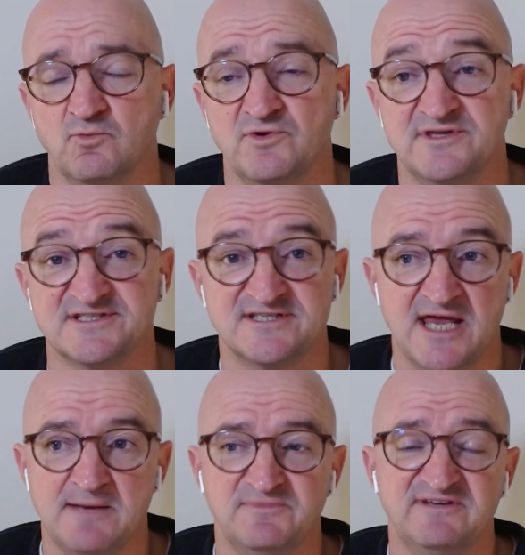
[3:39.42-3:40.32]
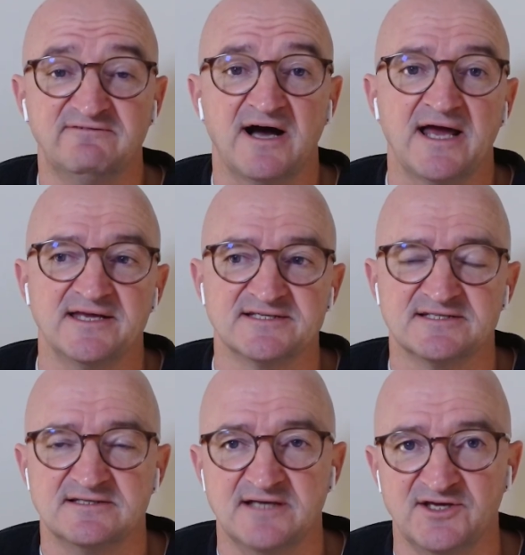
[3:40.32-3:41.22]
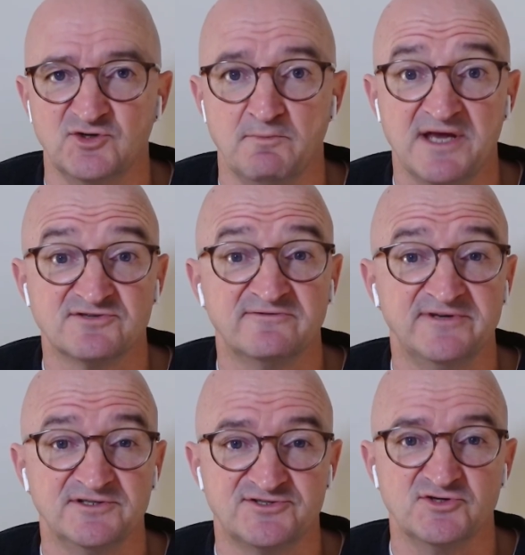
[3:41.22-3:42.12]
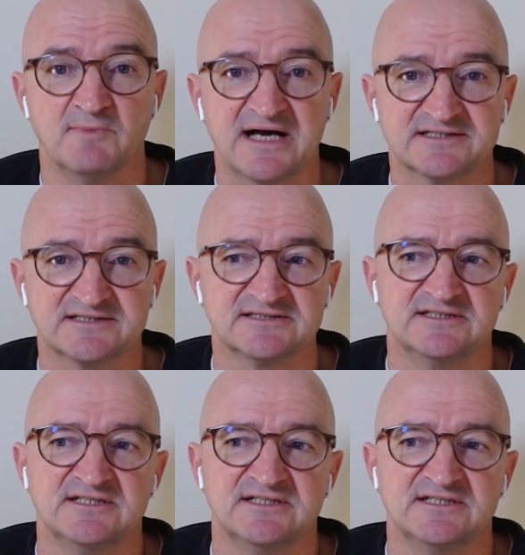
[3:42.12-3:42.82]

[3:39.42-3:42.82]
with the same device that you measure VO2 max,